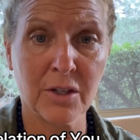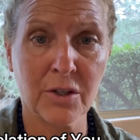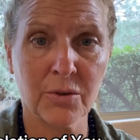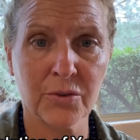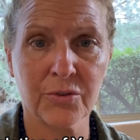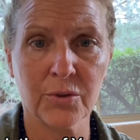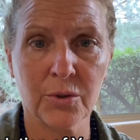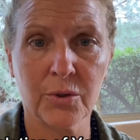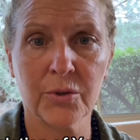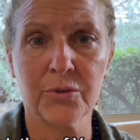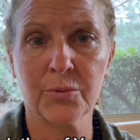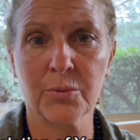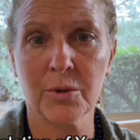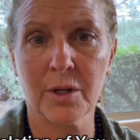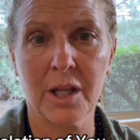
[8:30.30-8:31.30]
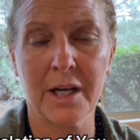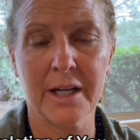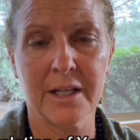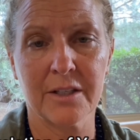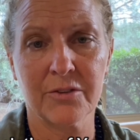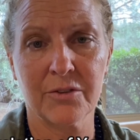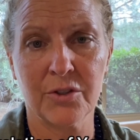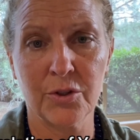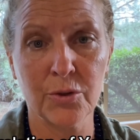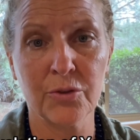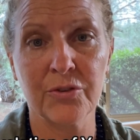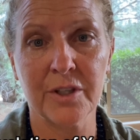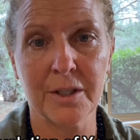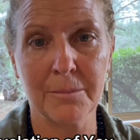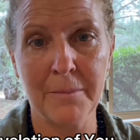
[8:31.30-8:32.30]
schools were like
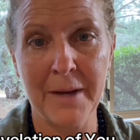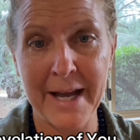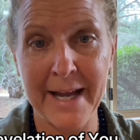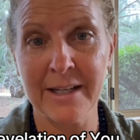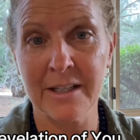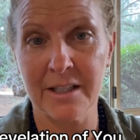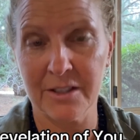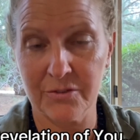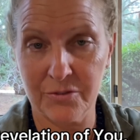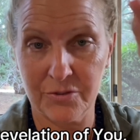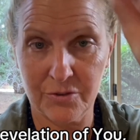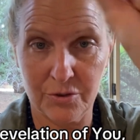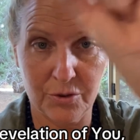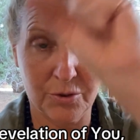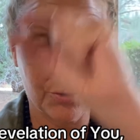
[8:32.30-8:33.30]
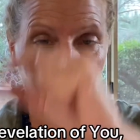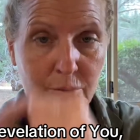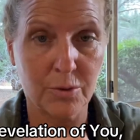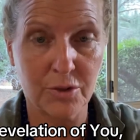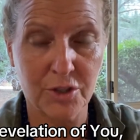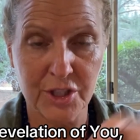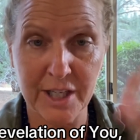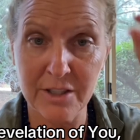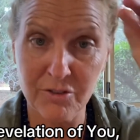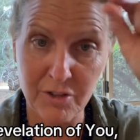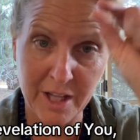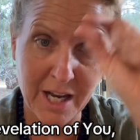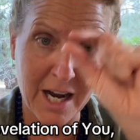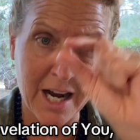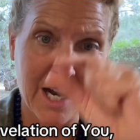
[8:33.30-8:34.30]
using magnets to change
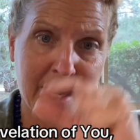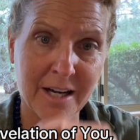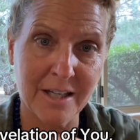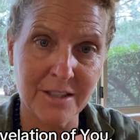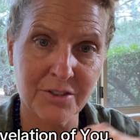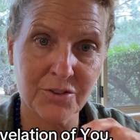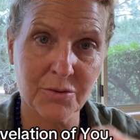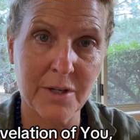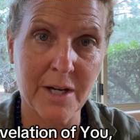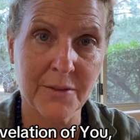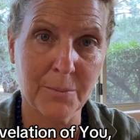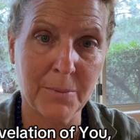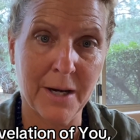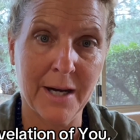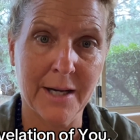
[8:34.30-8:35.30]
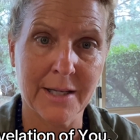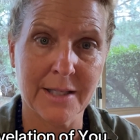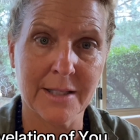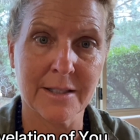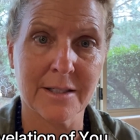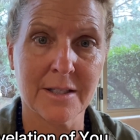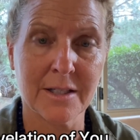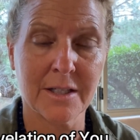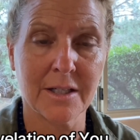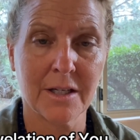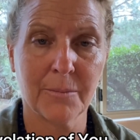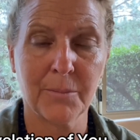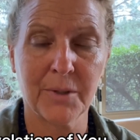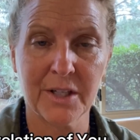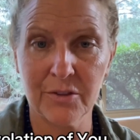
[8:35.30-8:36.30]
the ions around the body
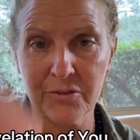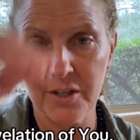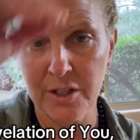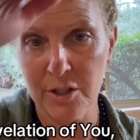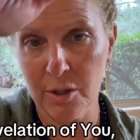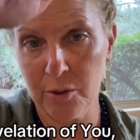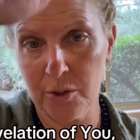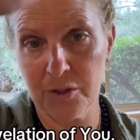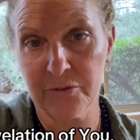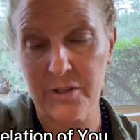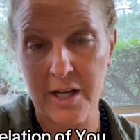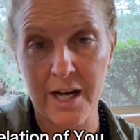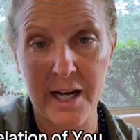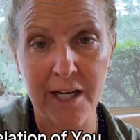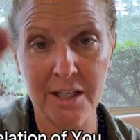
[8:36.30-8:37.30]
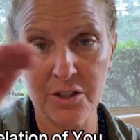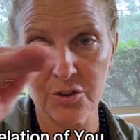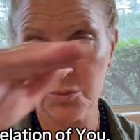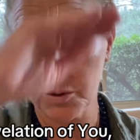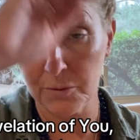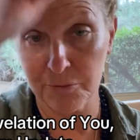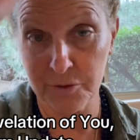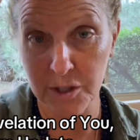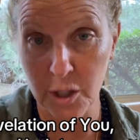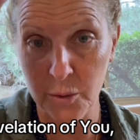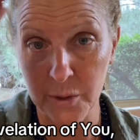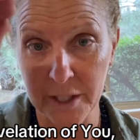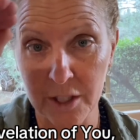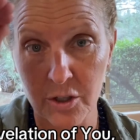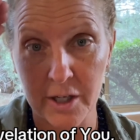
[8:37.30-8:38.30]
because they noticed the ions weren't
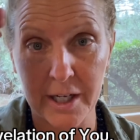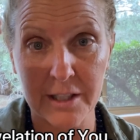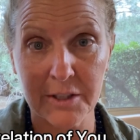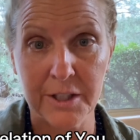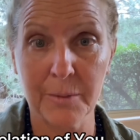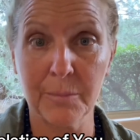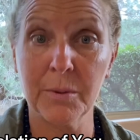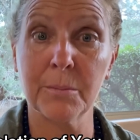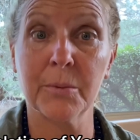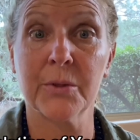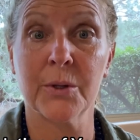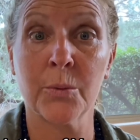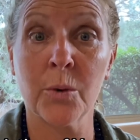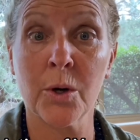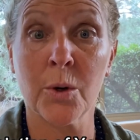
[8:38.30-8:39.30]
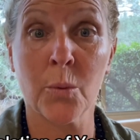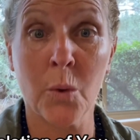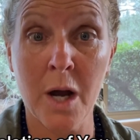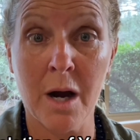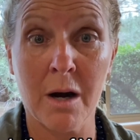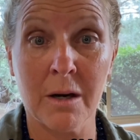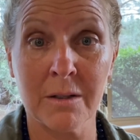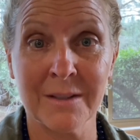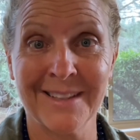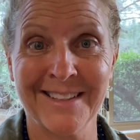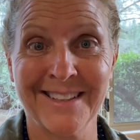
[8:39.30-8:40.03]
flowing correctly in people that weren't well.